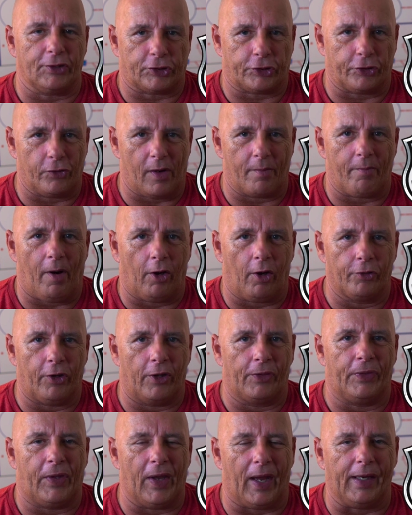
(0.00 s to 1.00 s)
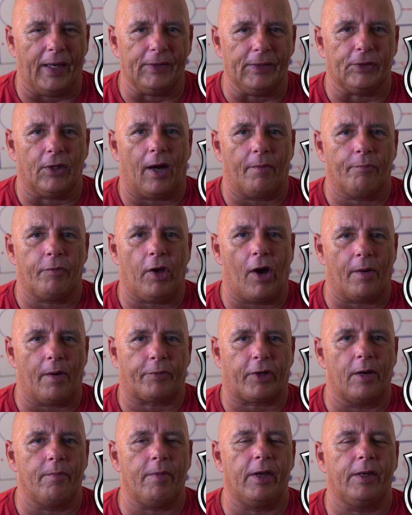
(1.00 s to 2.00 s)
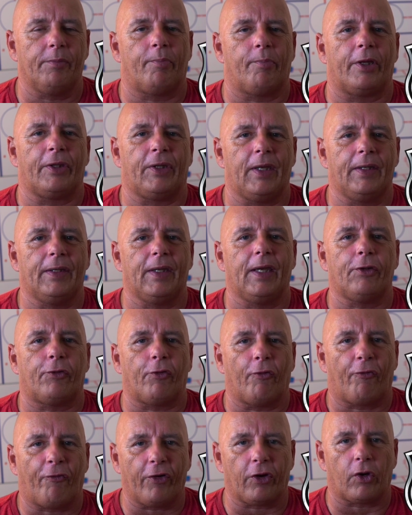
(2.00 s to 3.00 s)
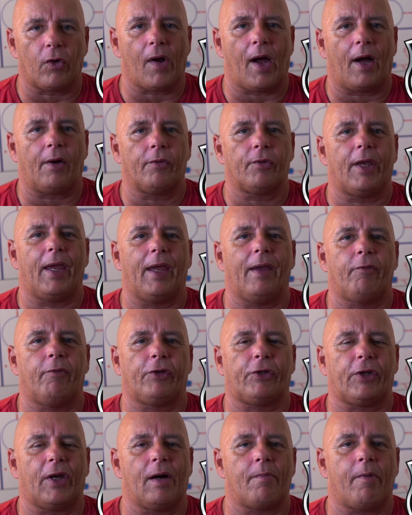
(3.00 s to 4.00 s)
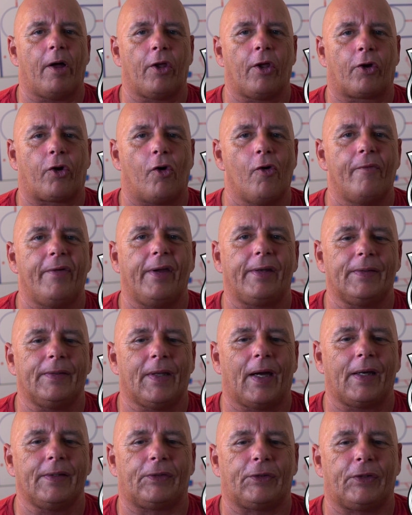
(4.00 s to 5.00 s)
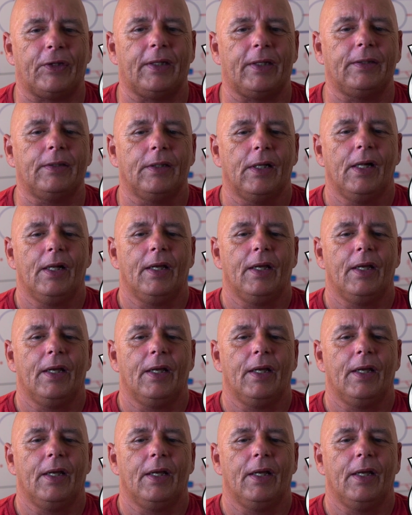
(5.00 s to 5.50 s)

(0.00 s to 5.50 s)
sure about the date of the upcoming, but they need to figure out everything about the COVID-19.